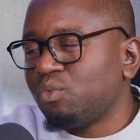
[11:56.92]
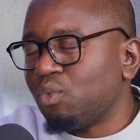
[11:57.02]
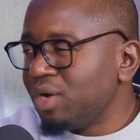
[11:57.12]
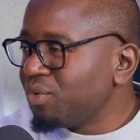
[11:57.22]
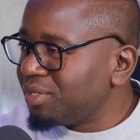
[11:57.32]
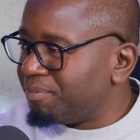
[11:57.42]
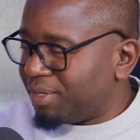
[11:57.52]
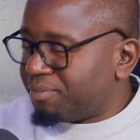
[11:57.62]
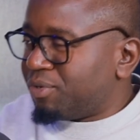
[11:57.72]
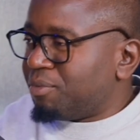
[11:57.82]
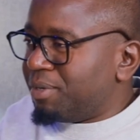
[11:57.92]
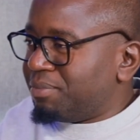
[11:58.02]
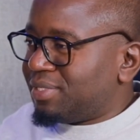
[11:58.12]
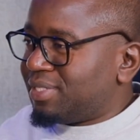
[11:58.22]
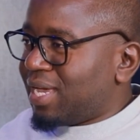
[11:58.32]
One of the big
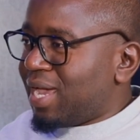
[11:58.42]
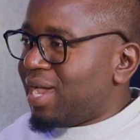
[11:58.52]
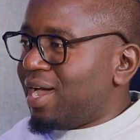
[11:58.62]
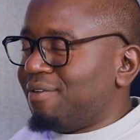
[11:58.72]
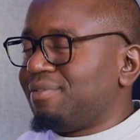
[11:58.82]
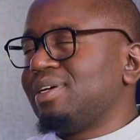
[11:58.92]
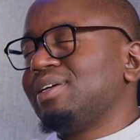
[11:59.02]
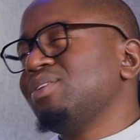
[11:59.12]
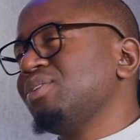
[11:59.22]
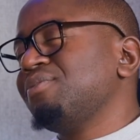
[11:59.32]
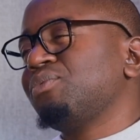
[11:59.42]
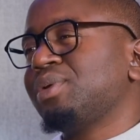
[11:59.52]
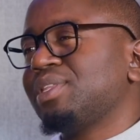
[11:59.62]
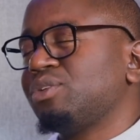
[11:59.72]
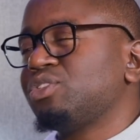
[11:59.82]
problems I have, I don't know
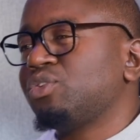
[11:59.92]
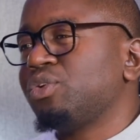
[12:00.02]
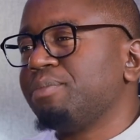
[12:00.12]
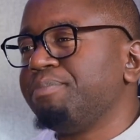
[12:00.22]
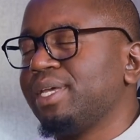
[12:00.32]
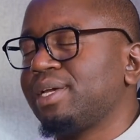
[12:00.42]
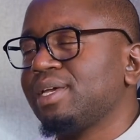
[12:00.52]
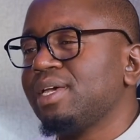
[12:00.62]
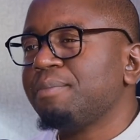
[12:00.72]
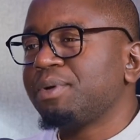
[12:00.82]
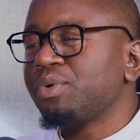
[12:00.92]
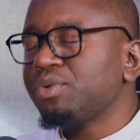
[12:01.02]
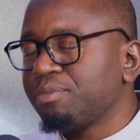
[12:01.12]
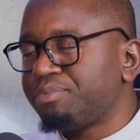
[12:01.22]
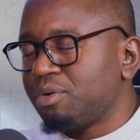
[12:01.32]
whether I should call it big, but one
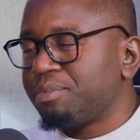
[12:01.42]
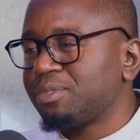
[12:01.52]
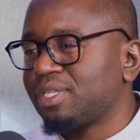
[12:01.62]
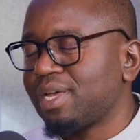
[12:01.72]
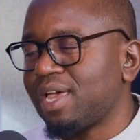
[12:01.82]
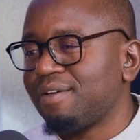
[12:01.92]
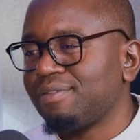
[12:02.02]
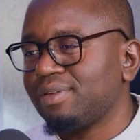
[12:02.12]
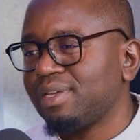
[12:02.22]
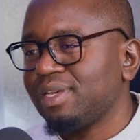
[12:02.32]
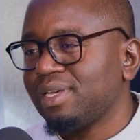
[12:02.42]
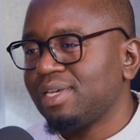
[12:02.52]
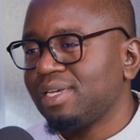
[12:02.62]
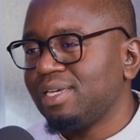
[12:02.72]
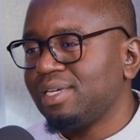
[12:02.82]
of the problems that I have
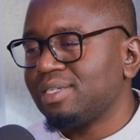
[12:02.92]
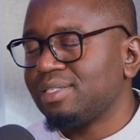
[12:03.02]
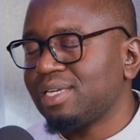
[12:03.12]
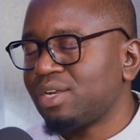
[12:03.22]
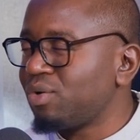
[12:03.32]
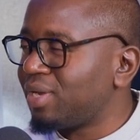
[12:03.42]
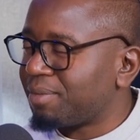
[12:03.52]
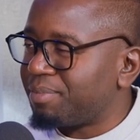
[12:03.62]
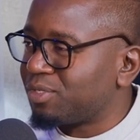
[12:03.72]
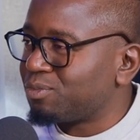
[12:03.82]
is I don't like being